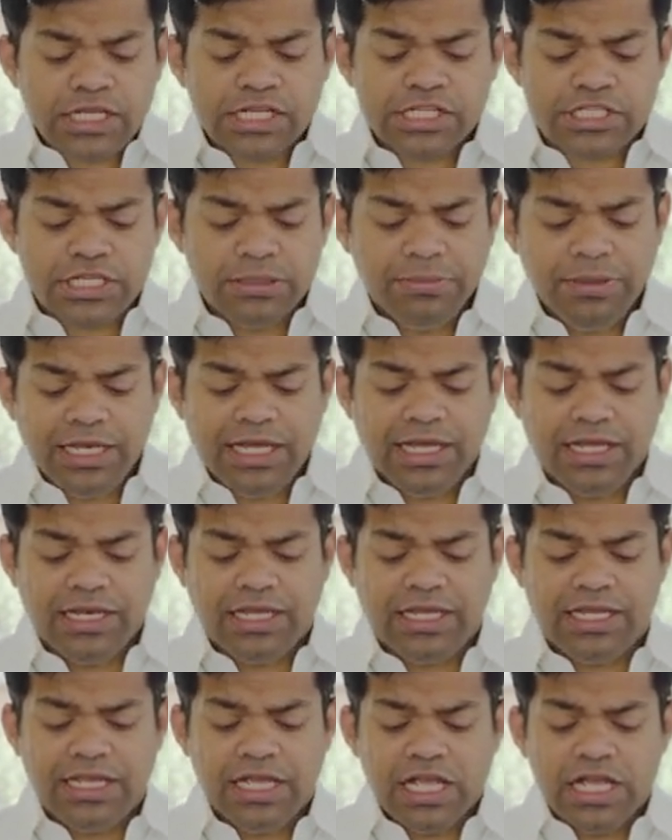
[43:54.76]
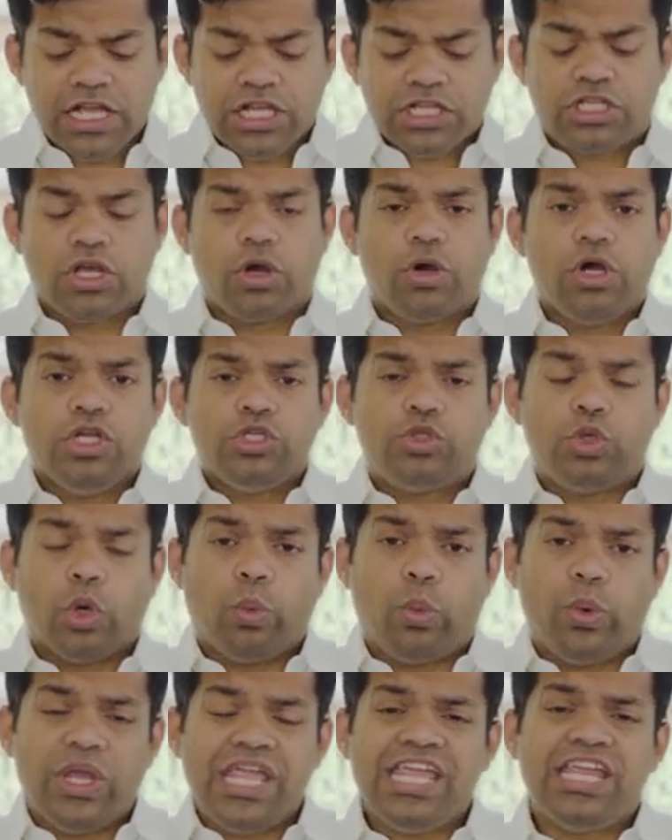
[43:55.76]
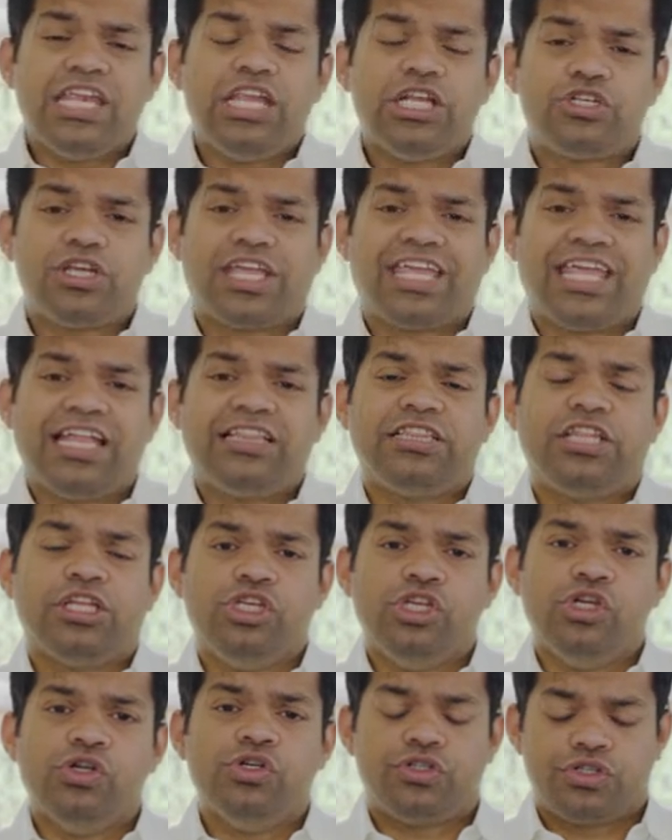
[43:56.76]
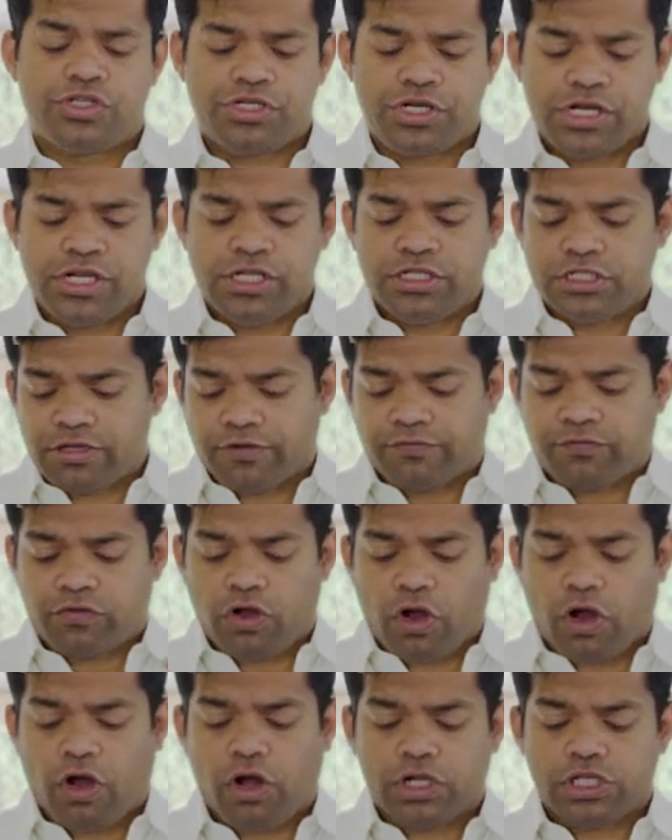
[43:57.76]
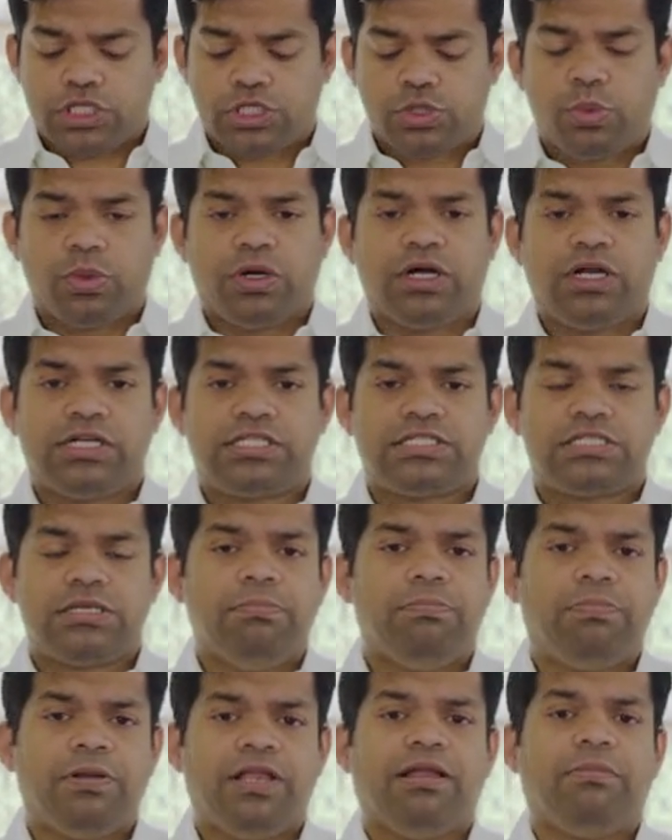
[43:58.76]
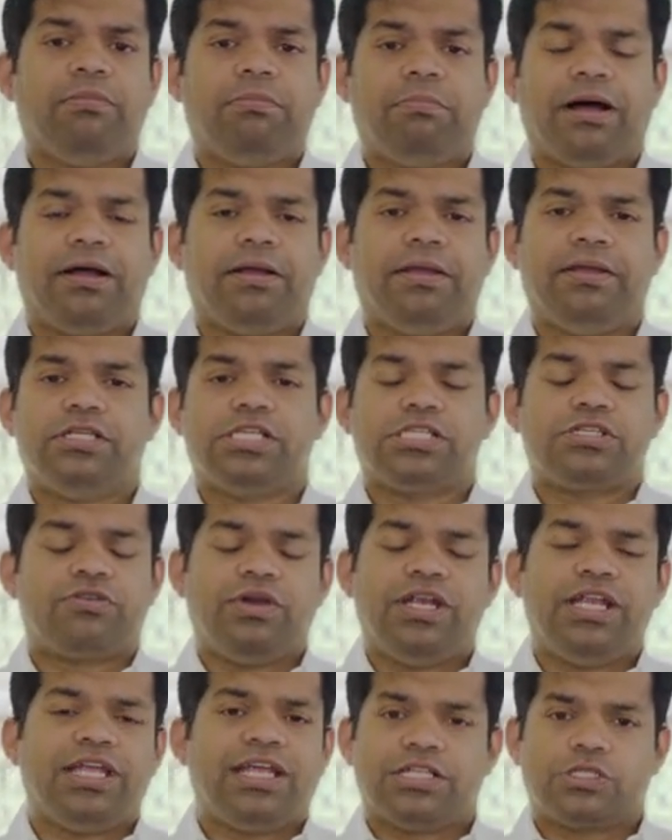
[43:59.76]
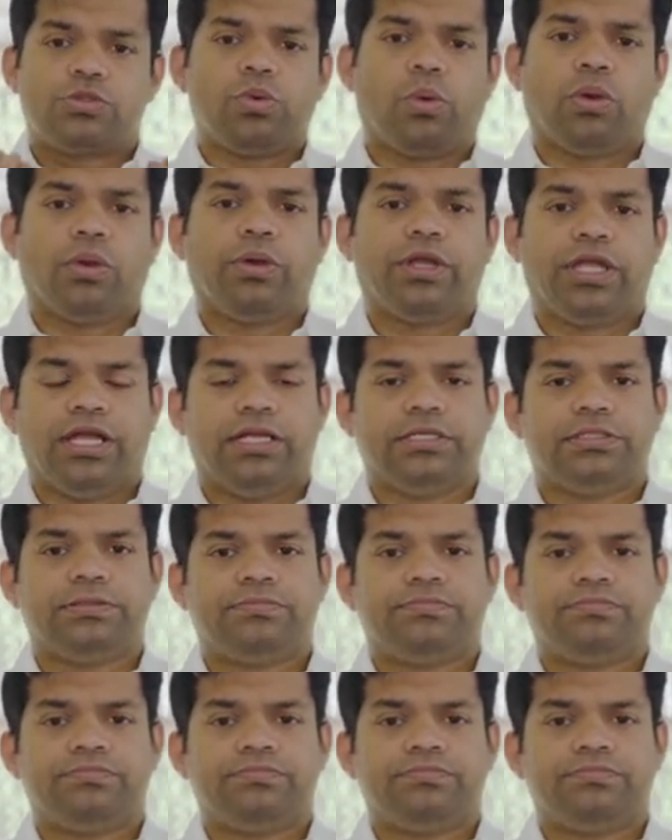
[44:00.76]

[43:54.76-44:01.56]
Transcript: Similarly, so so we need to get the nutrients of God's word simply by just reading and swallowing it.